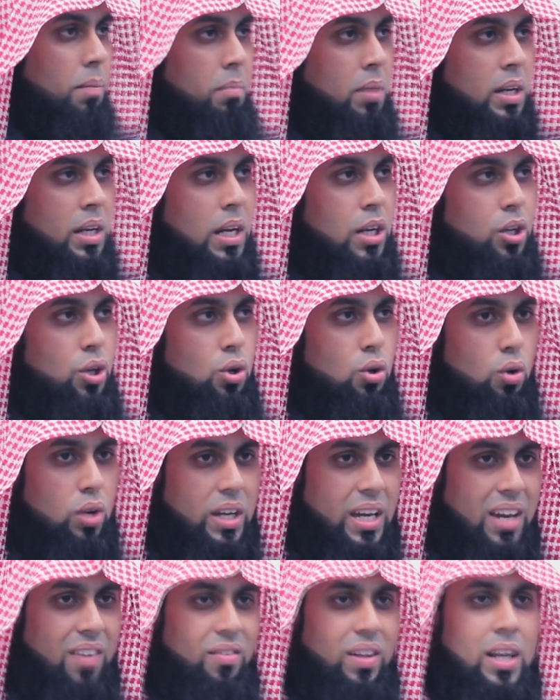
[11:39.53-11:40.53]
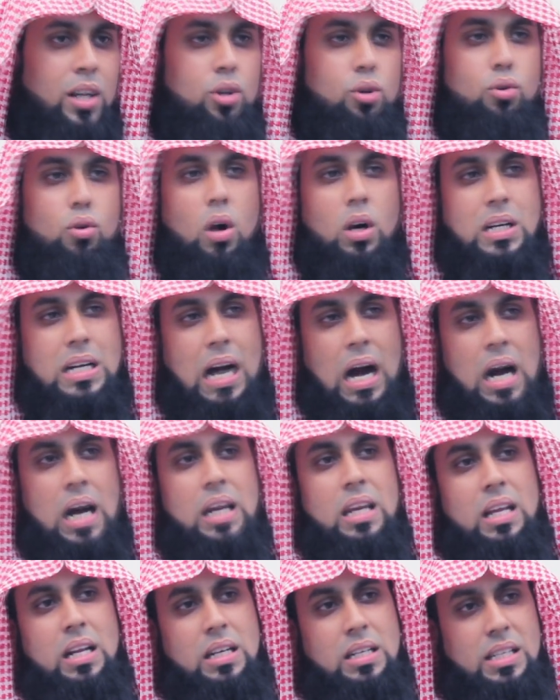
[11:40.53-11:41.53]
the minute you give into your
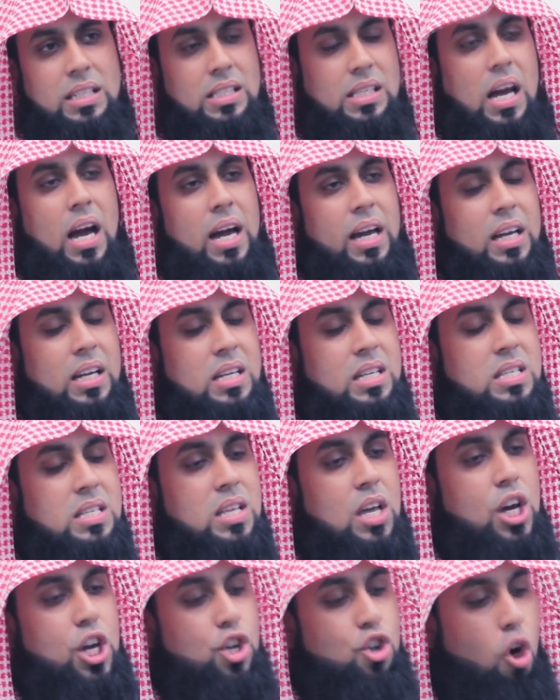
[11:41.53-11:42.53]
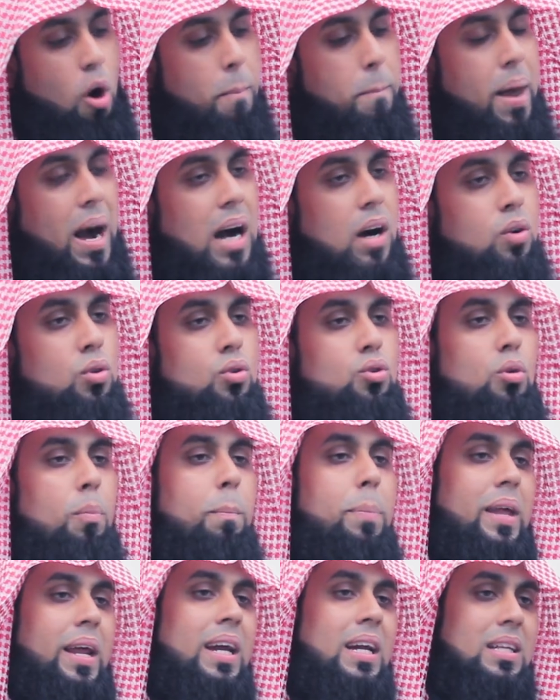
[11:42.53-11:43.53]
carnal desires, you're bound to
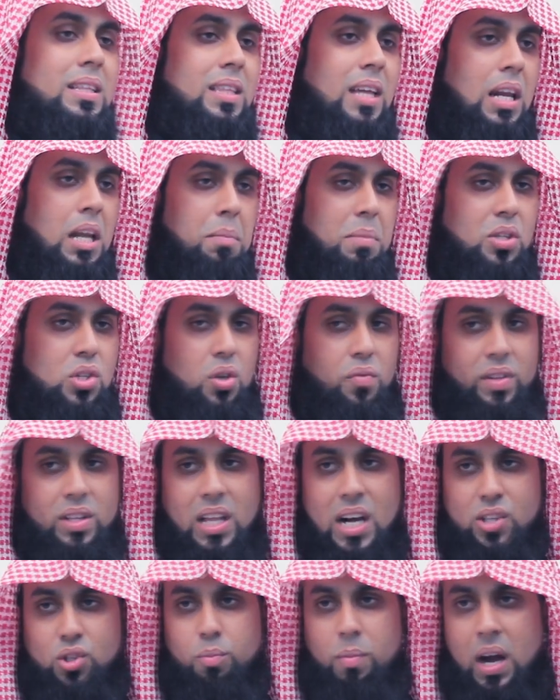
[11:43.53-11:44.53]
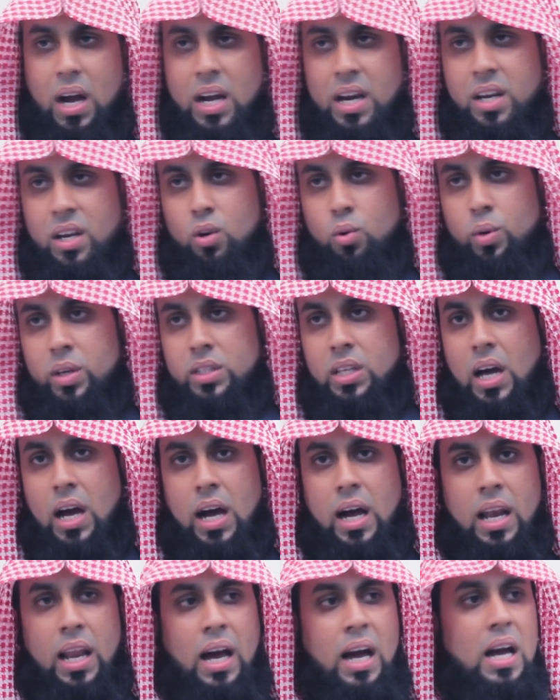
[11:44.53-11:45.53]
break the limits of Allah subhanahu wa
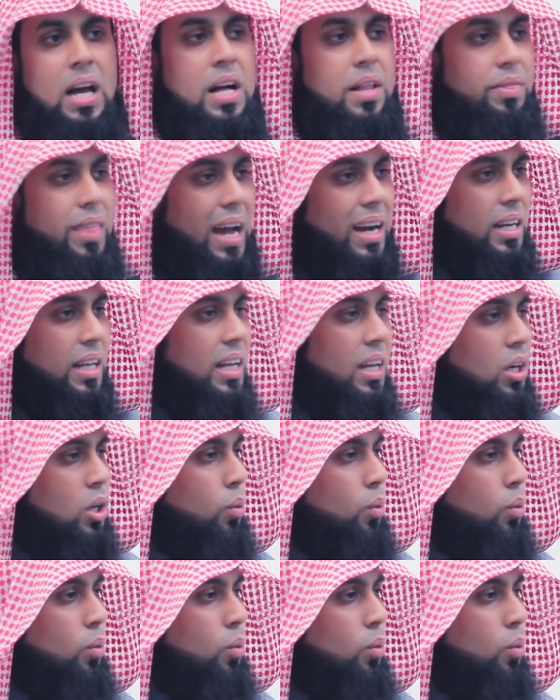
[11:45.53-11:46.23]
ta'ala. That